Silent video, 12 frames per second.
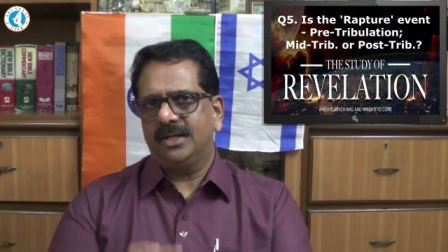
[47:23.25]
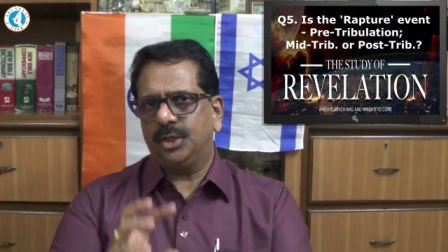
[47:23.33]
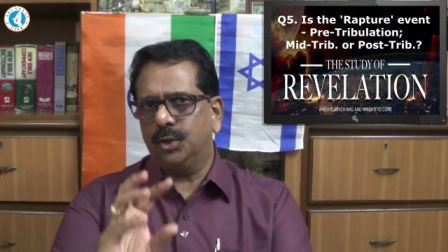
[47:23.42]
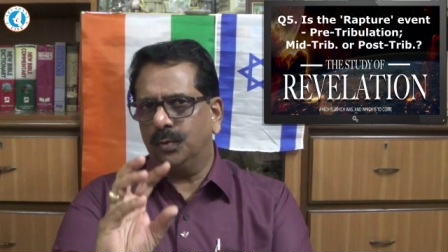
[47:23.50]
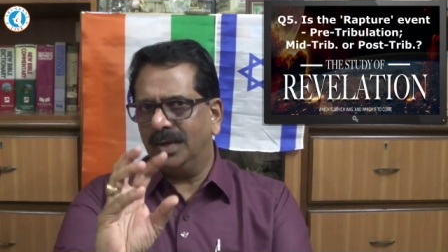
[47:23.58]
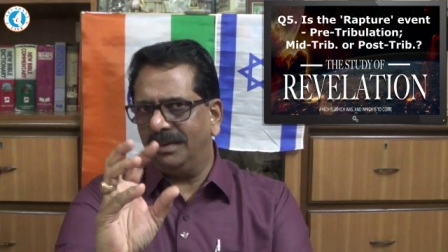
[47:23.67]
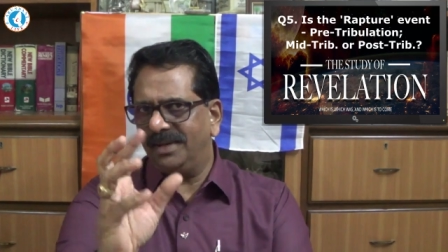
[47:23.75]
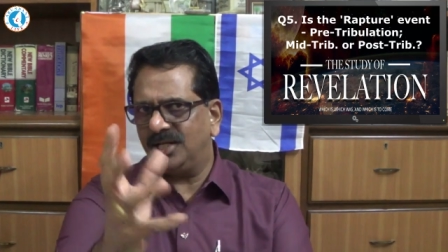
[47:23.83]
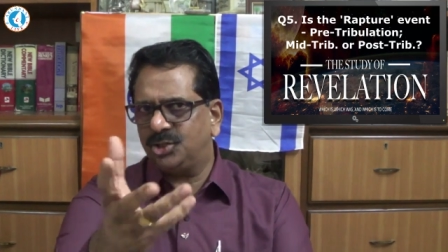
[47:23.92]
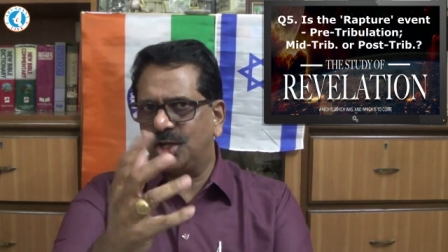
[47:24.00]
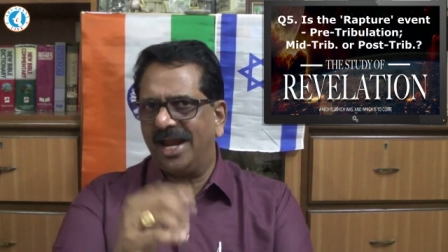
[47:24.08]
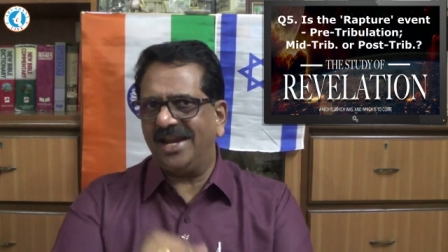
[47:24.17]
you will be
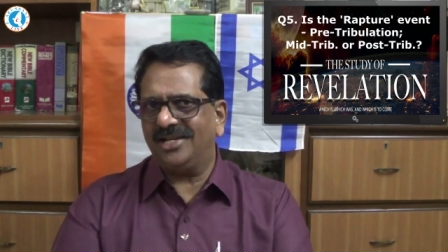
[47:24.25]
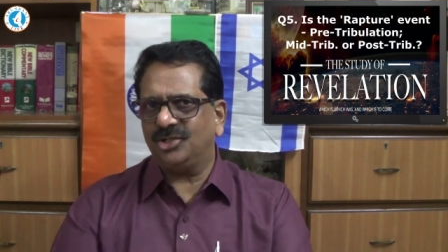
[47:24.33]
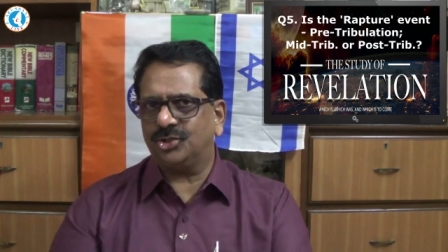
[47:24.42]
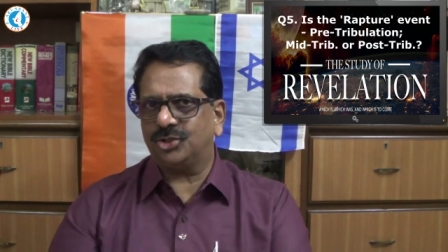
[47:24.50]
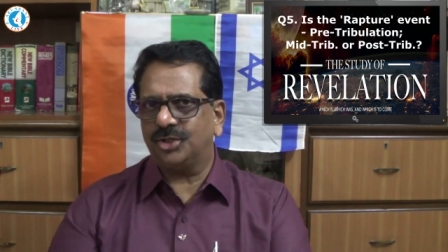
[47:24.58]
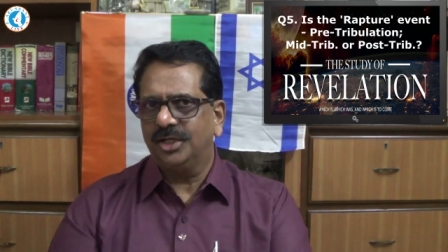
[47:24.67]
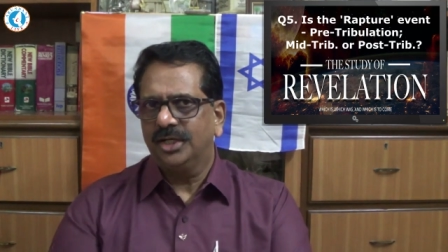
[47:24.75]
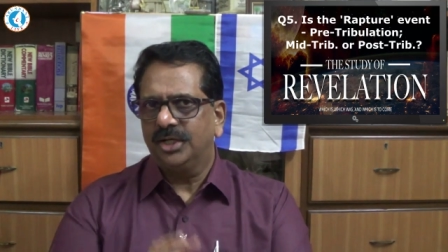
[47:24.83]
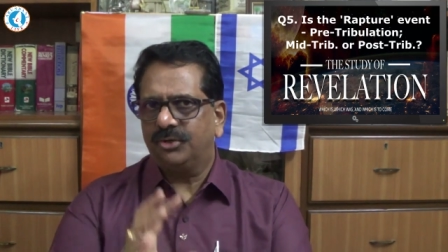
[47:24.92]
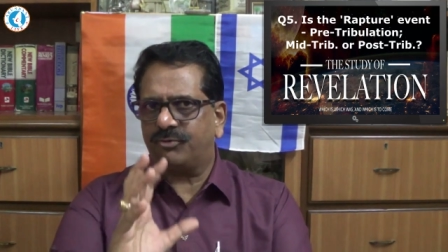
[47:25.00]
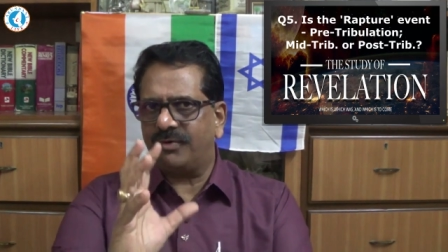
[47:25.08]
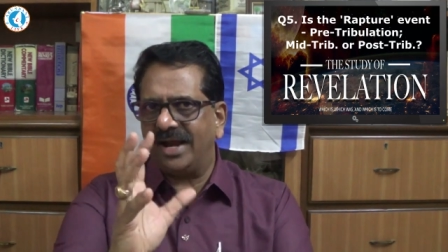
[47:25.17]
changed,
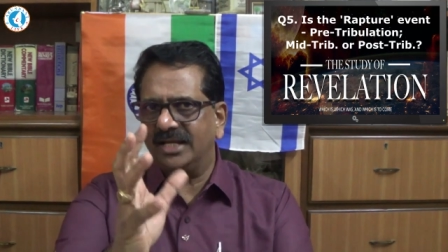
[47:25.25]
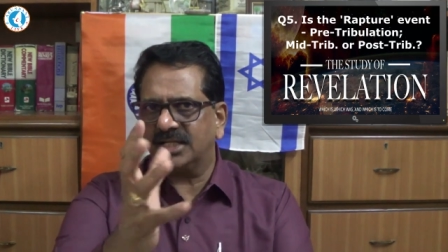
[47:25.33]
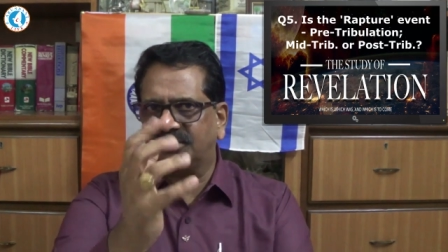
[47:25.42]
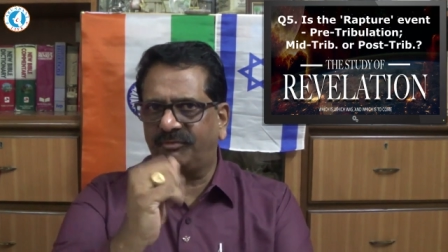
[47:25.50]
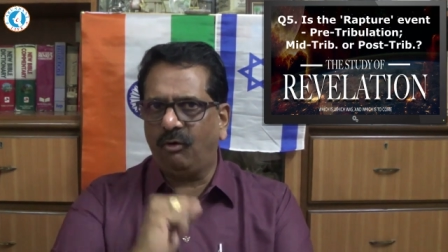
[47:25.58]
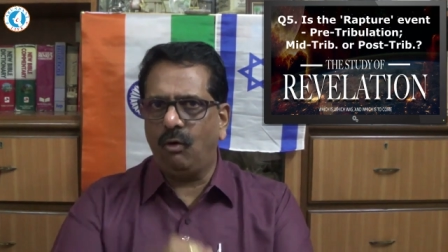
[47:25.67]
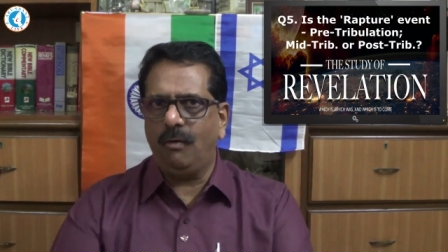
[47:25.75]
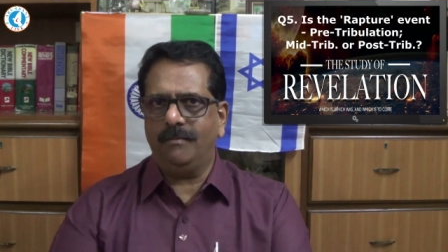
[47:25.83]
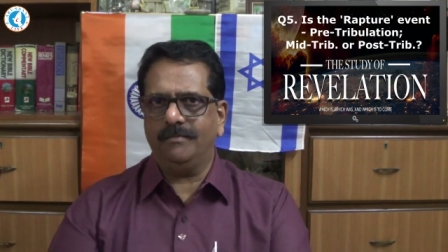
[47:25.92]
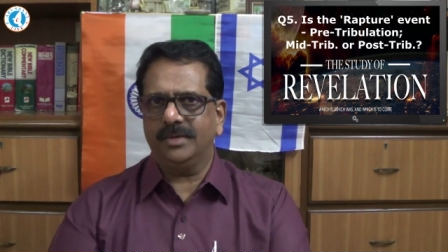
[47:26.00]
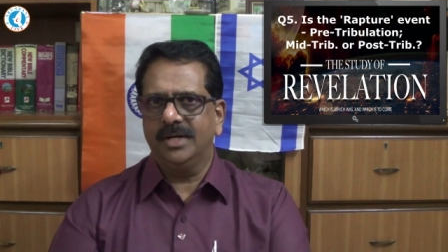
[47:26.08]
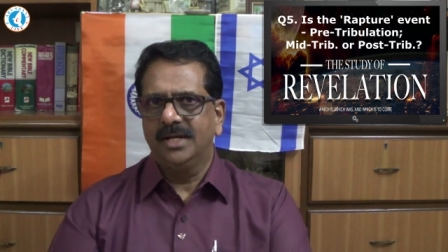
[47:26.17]
transformed,
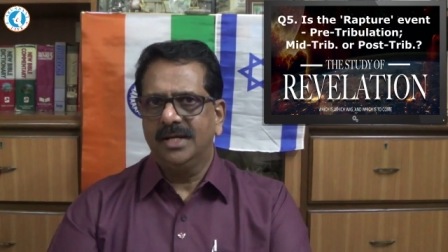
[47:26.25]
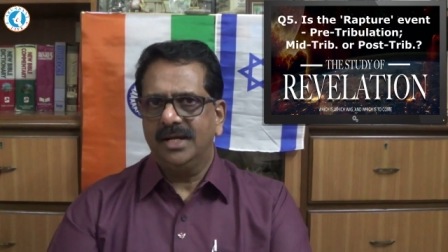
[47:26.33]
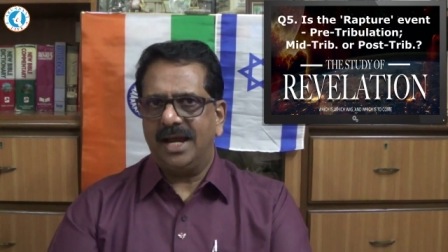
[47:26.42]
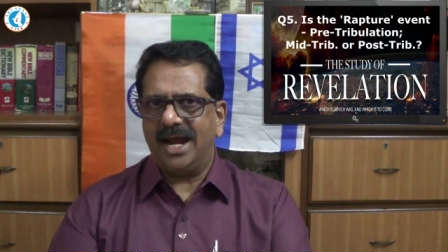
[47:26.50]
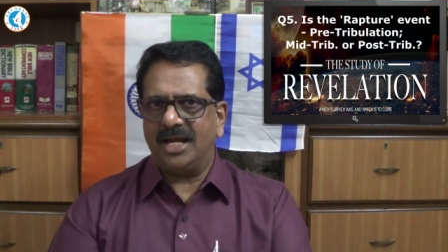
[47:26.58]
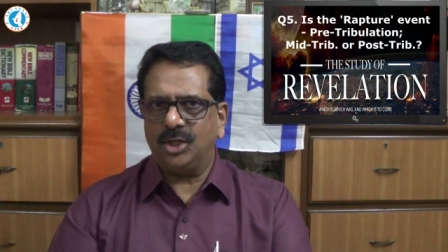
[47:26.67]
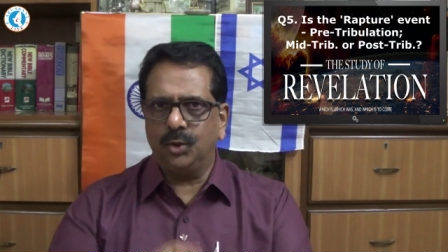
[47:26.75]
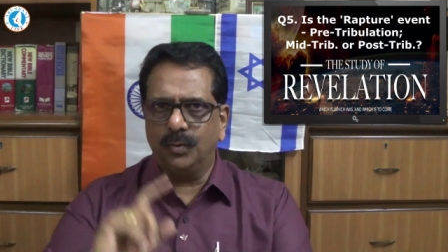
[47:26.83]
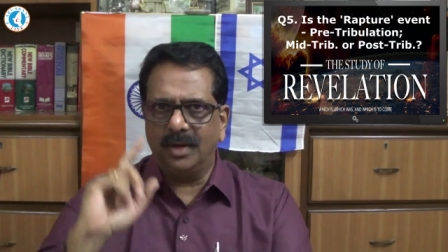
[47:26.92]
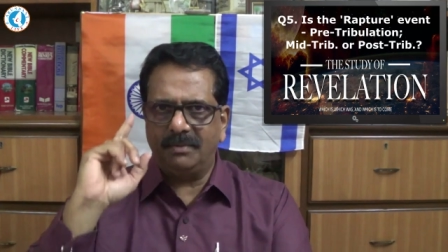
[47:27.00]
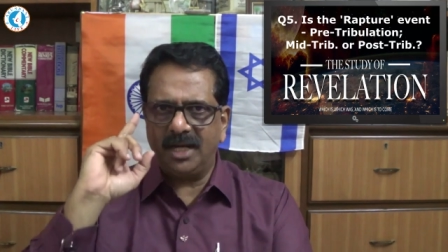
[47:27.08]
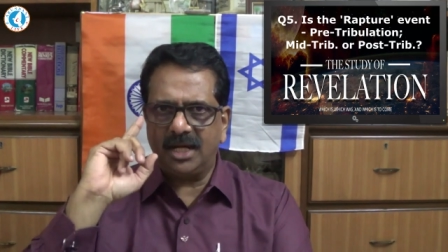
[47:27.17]
and you
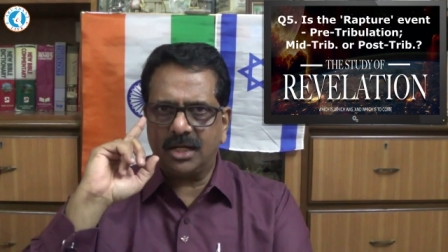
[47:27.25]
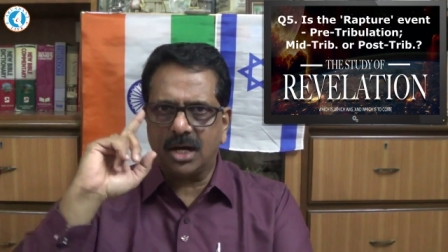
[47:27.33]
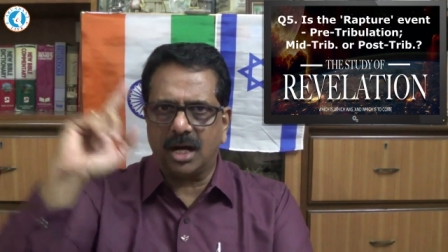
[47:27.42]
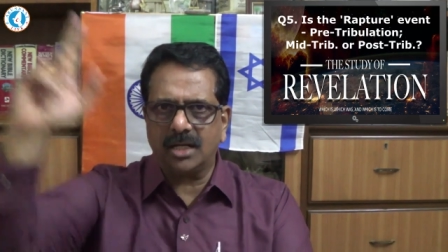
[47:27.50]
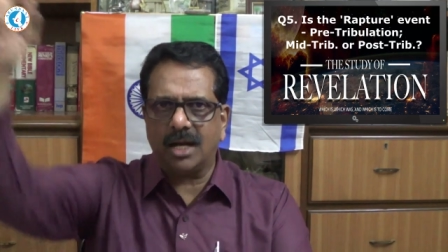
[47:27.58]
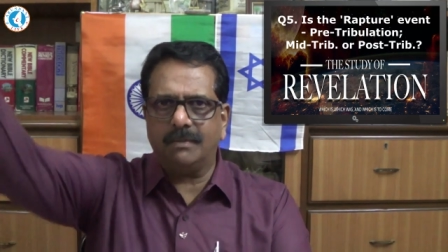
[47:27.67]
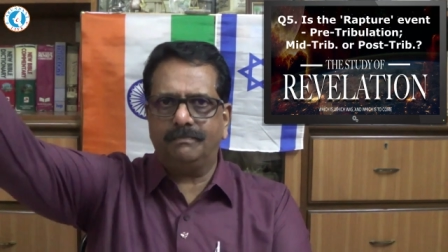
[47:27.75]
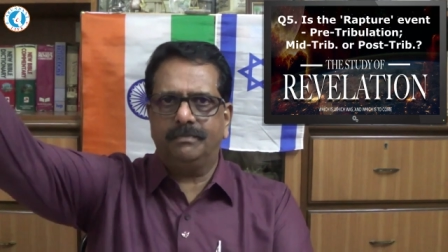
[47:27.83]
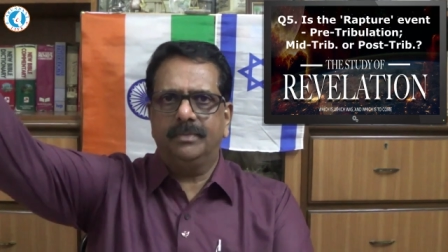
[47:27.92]
will be caught up